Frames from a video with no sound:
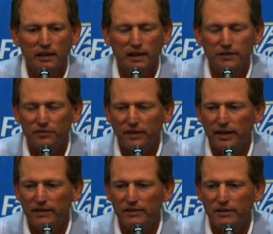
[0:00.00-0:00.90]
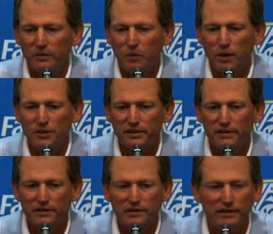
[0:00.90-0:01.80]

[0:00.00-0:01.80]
us and Washington are